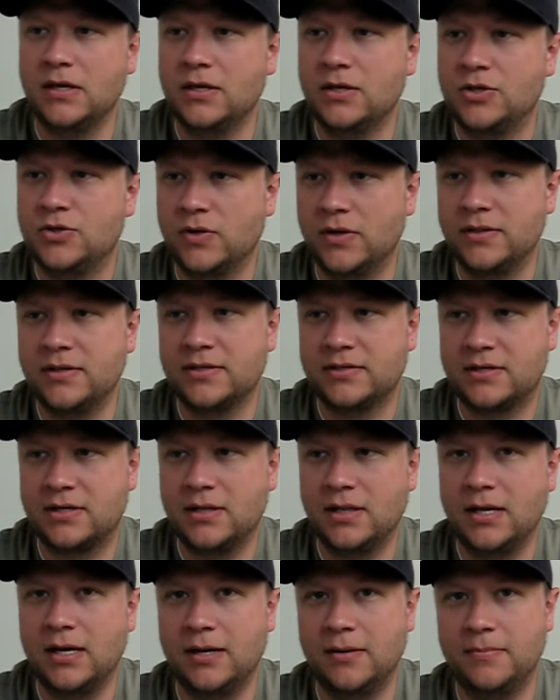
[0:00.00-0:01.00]
joined this
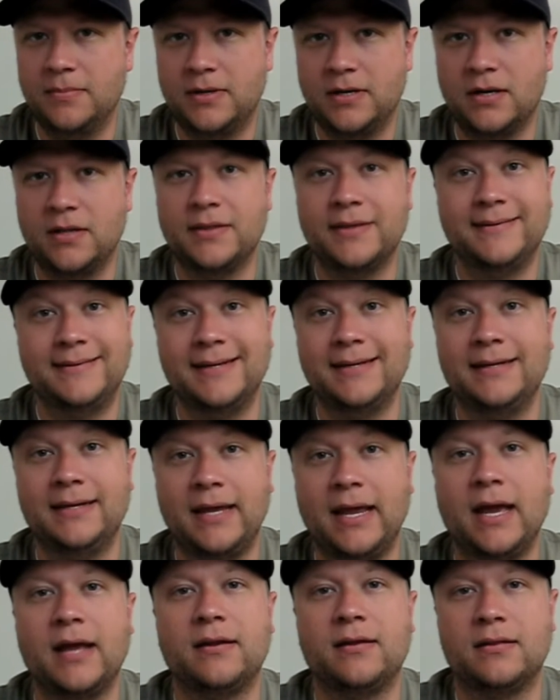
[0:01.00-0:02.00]
club called the Tin
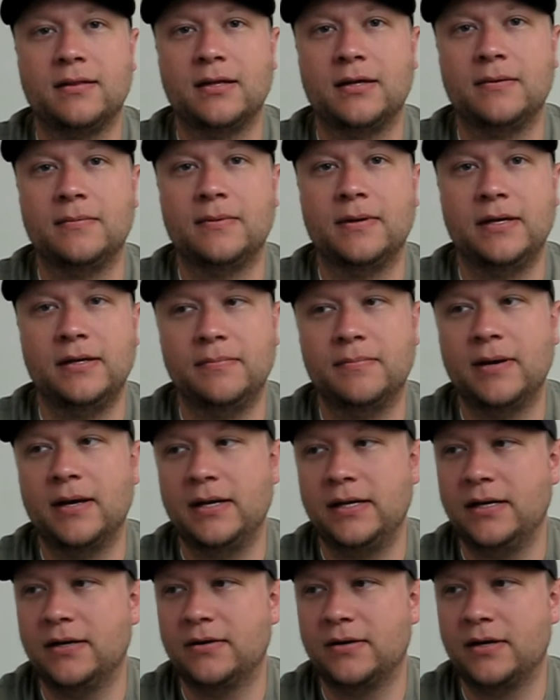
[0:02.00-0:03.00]
Can Club about
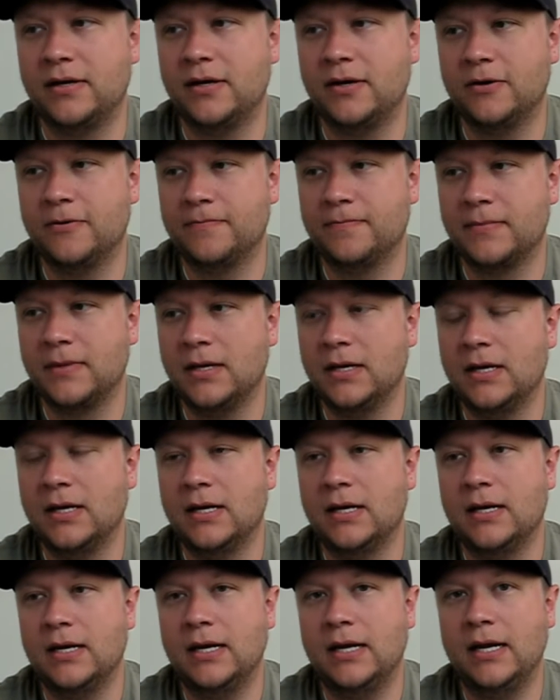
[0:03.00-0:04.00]
a year ago,
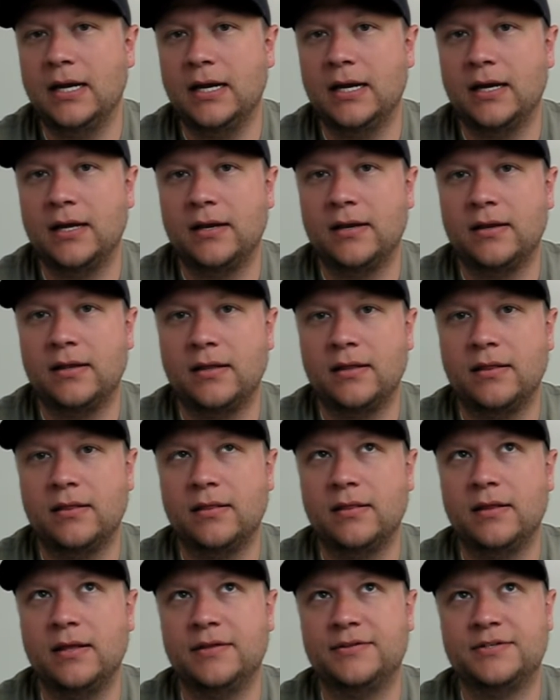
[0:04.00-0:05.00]
and
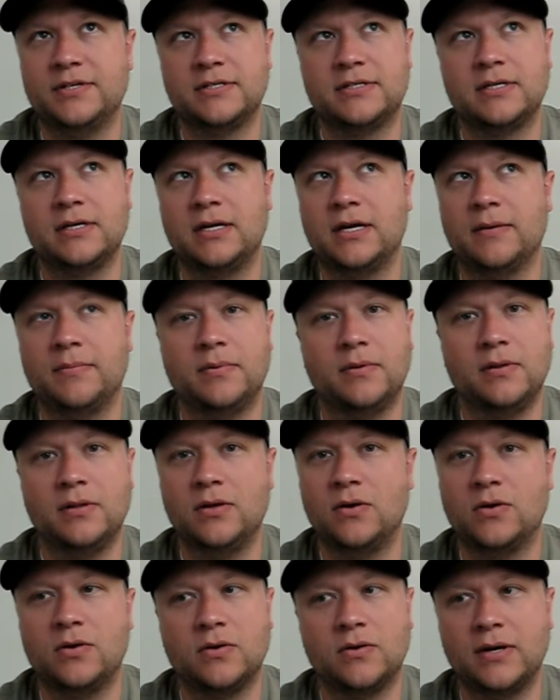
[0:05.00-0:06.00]
it's just a couple
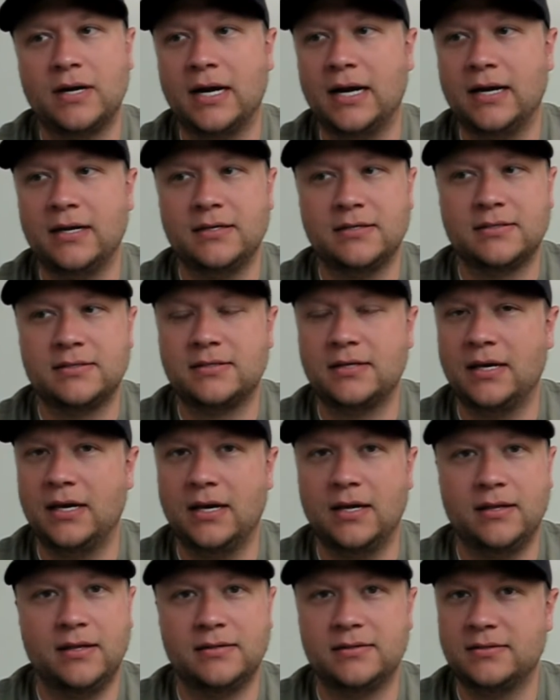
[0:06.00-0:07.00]
local guys,
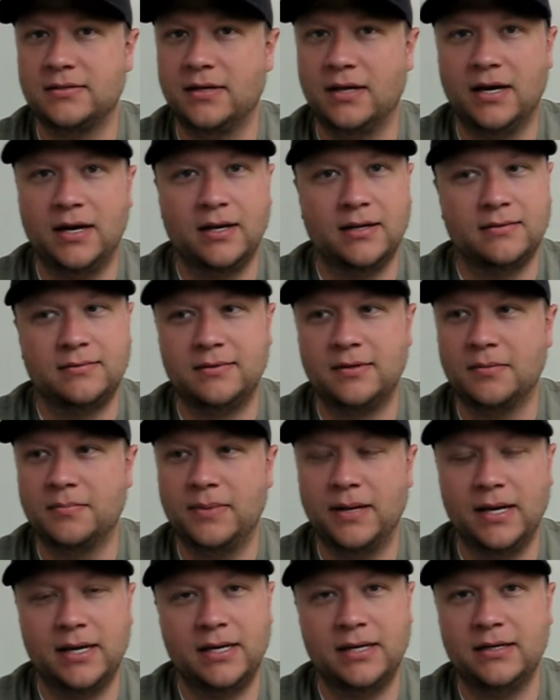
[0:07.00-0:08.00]
and it's not
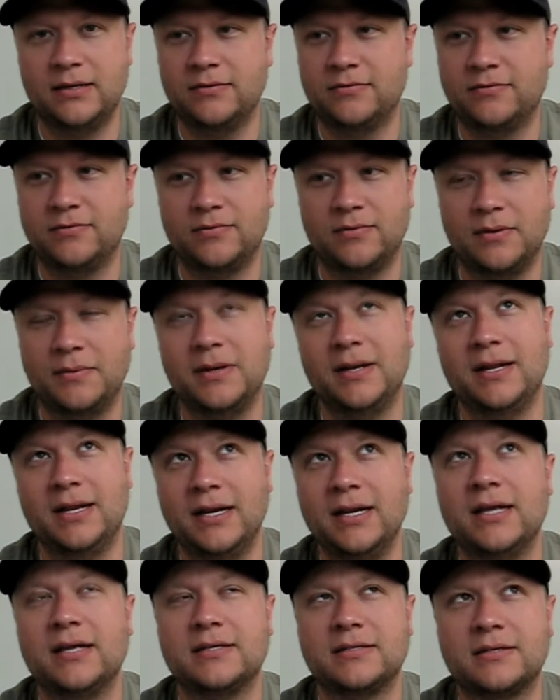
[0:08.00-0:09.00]
competitive. I mean, it
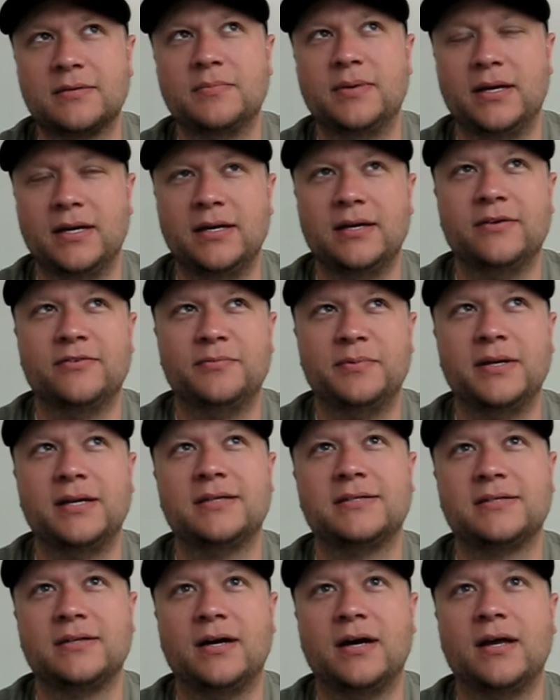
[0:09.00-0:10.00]
is competitive, but
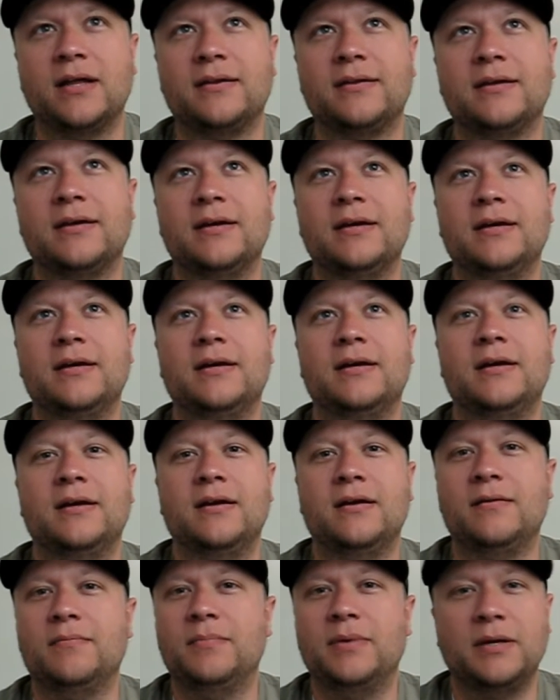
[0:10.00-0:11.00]
it's not
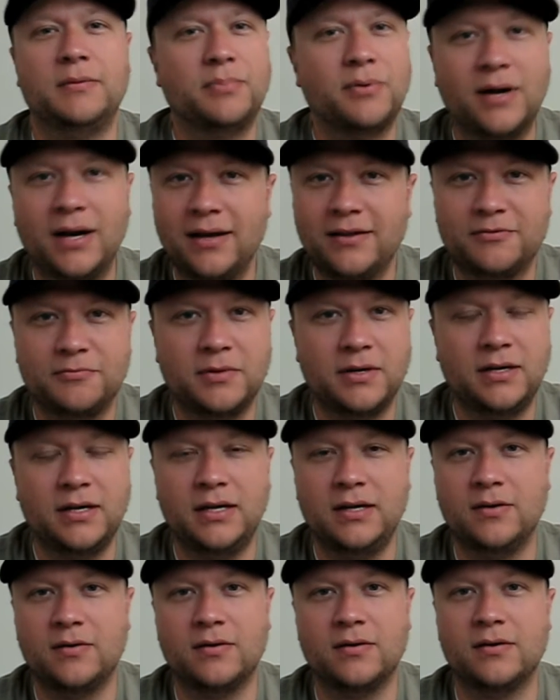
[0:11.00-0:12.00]
big prize
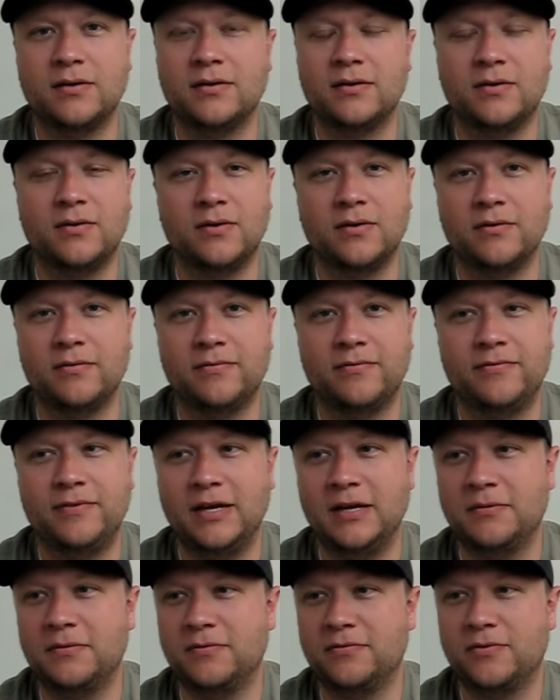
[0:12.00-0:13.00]
money or
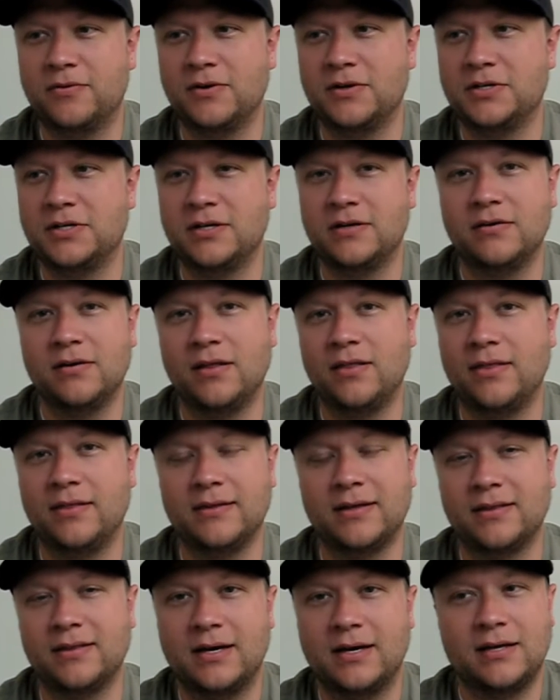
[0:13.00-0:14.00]
fame and fortune or anything
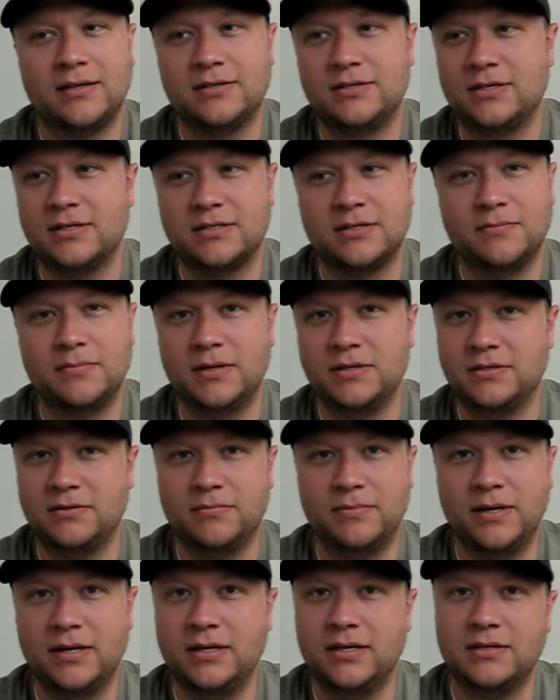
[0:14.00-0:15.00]
like It's just a bunch of
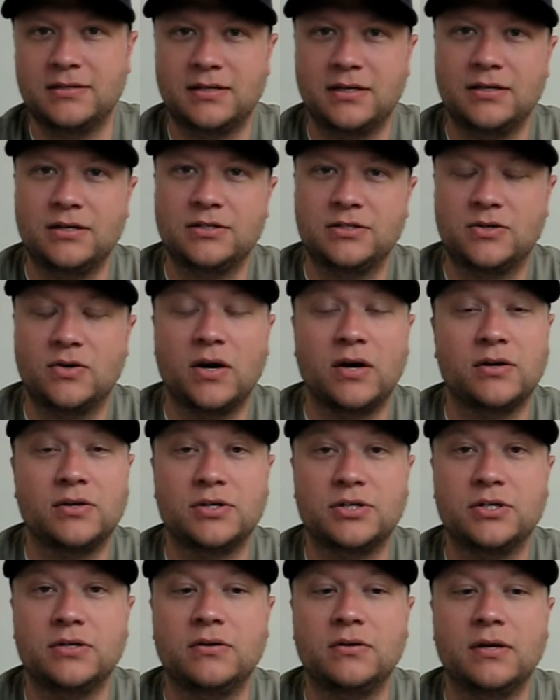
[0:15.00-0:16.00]
buddies that just go out and
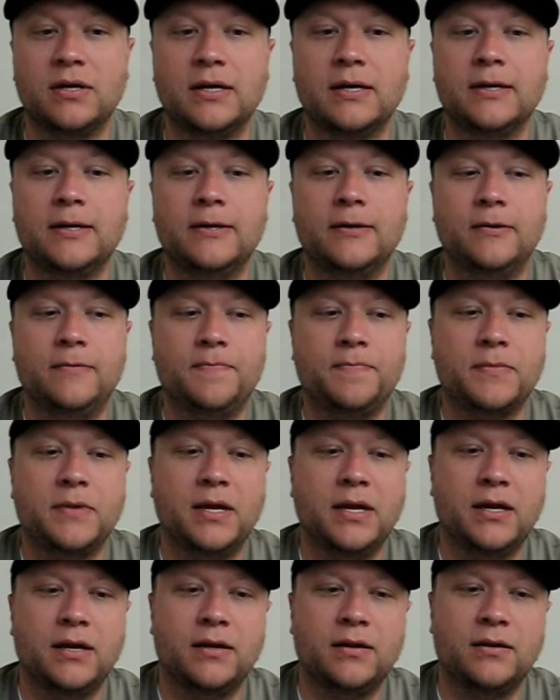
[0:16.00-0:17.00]
shoot.
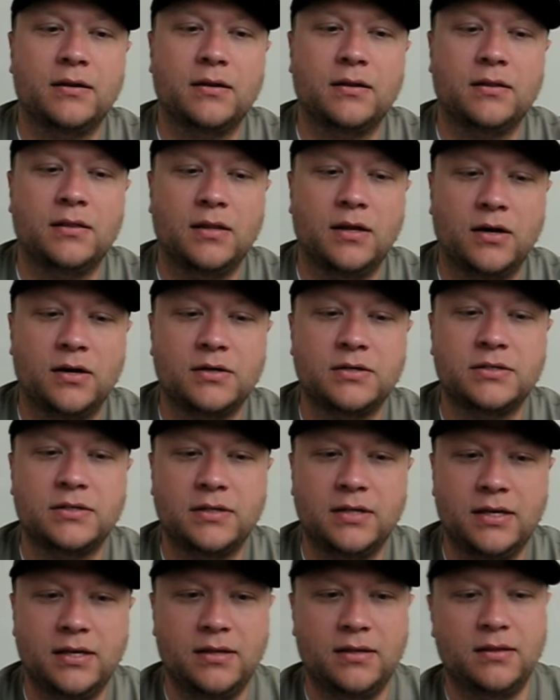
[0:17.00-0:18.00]
And
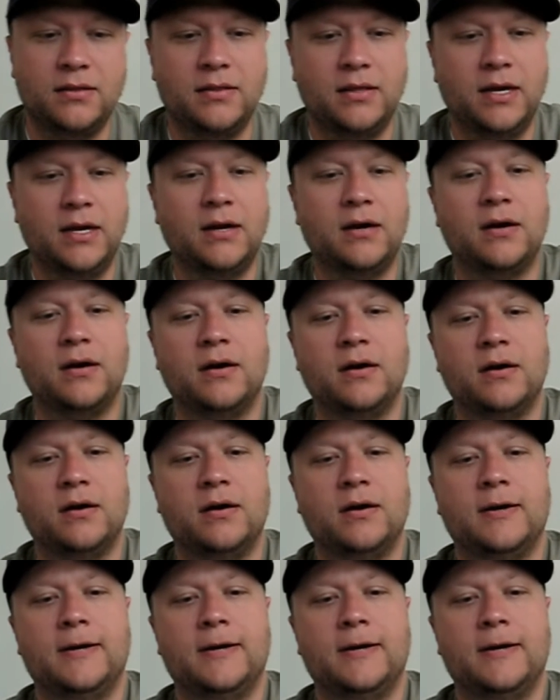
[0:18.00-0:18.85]
largely they are